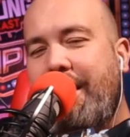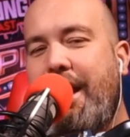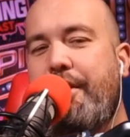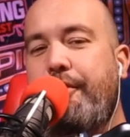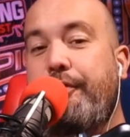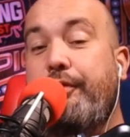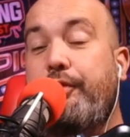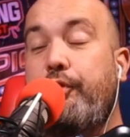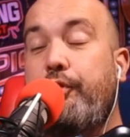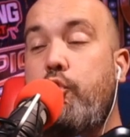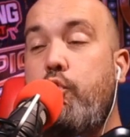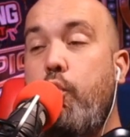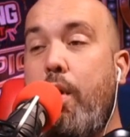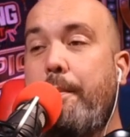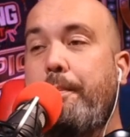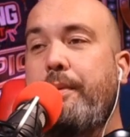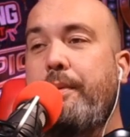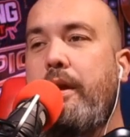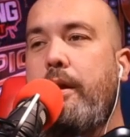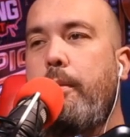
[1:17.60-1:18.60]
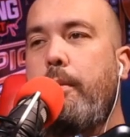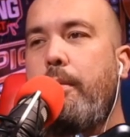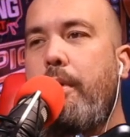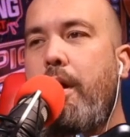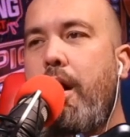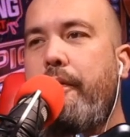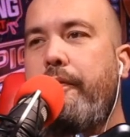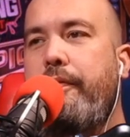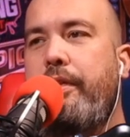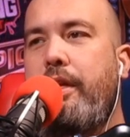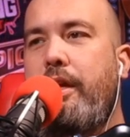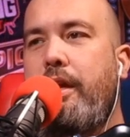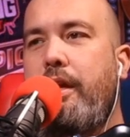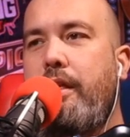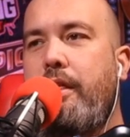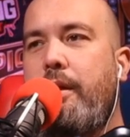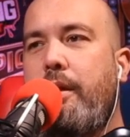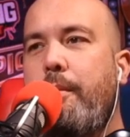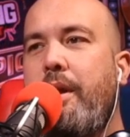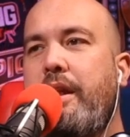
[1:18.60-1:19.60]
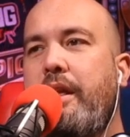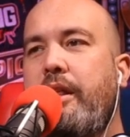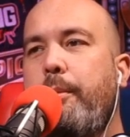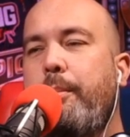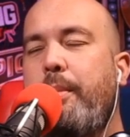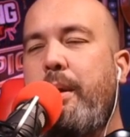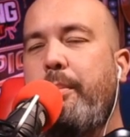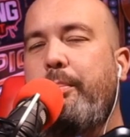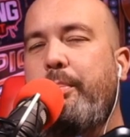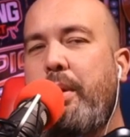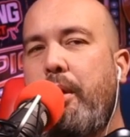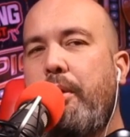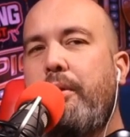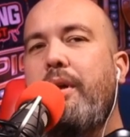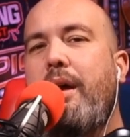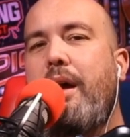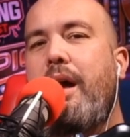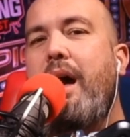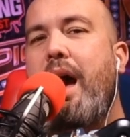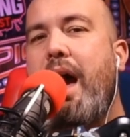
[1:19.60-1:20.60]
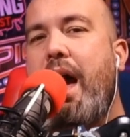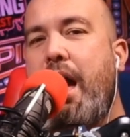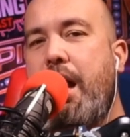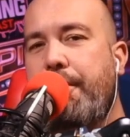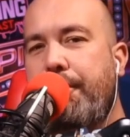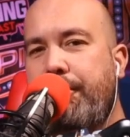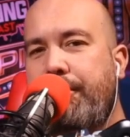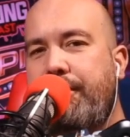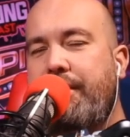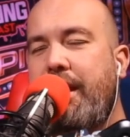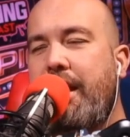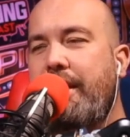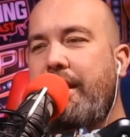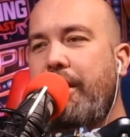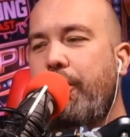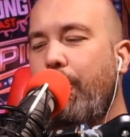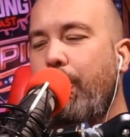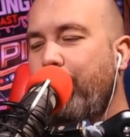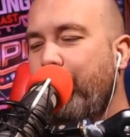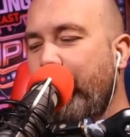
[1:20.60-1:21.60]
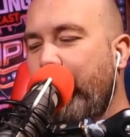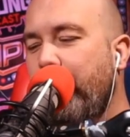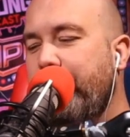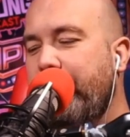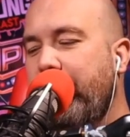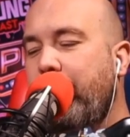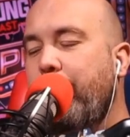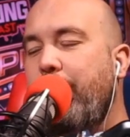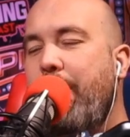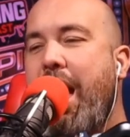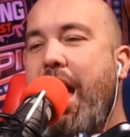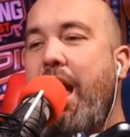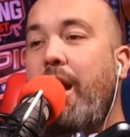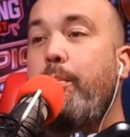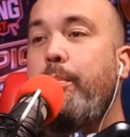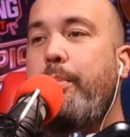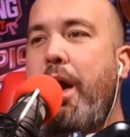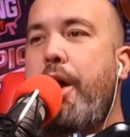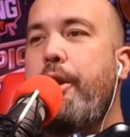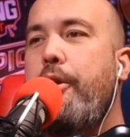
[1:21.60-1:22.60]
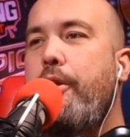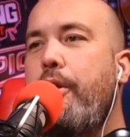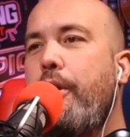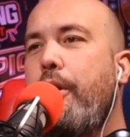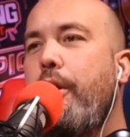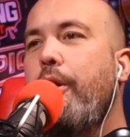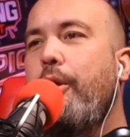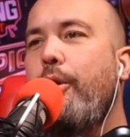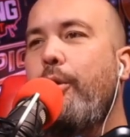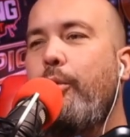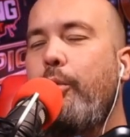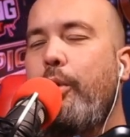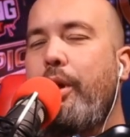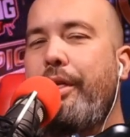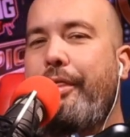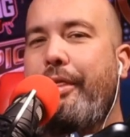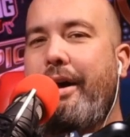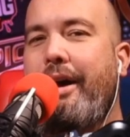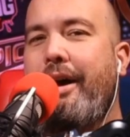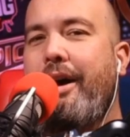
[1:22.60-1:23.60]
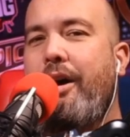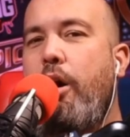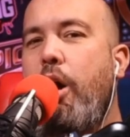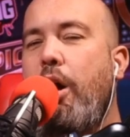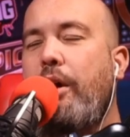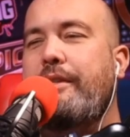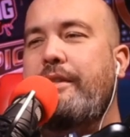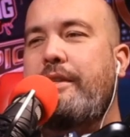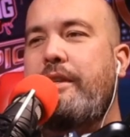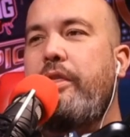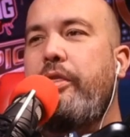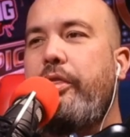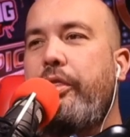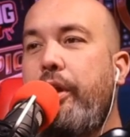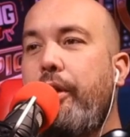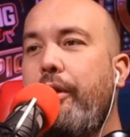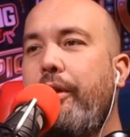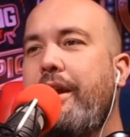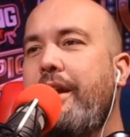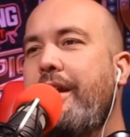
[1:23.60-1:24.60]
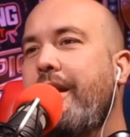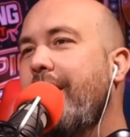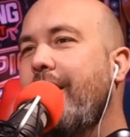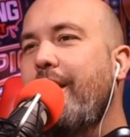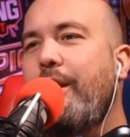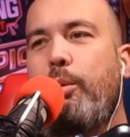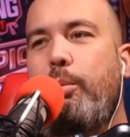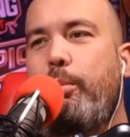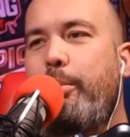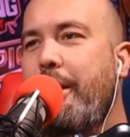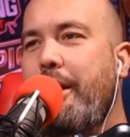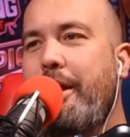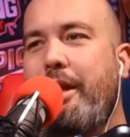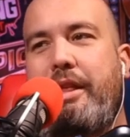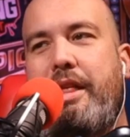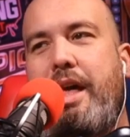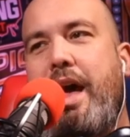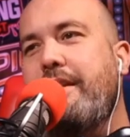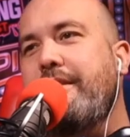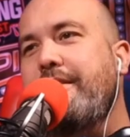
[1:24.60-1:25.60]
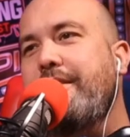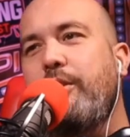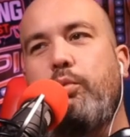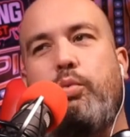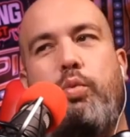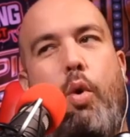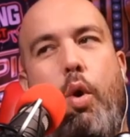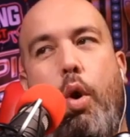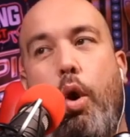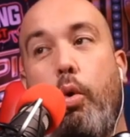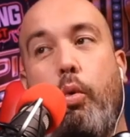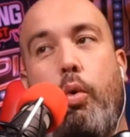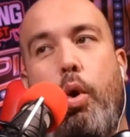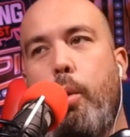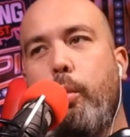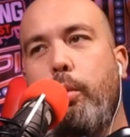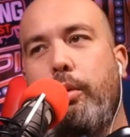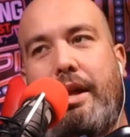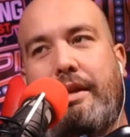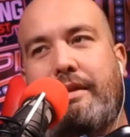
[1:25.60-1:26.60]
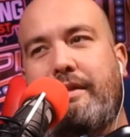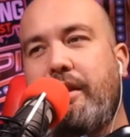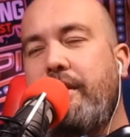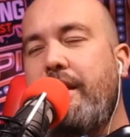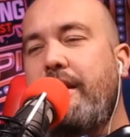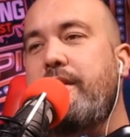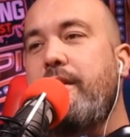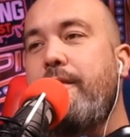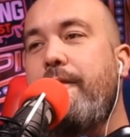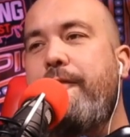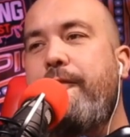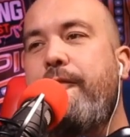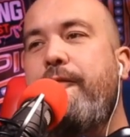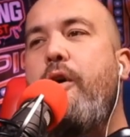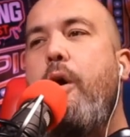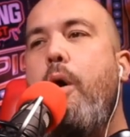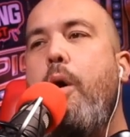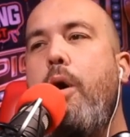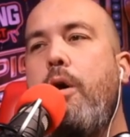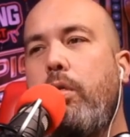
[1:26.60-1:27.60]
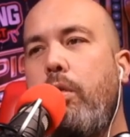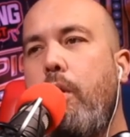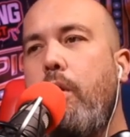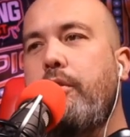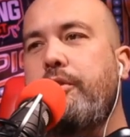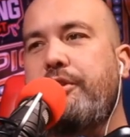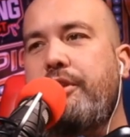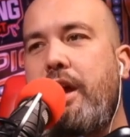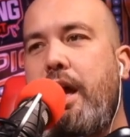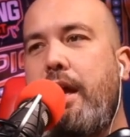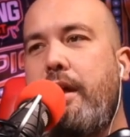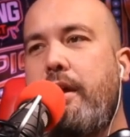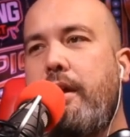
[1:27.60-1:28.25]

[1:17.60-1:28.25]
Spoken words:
of stripped him of the Money in the Bank belt. I understand that they're building back better with Austin Theory, but Royal Rumble, that's a far long shot.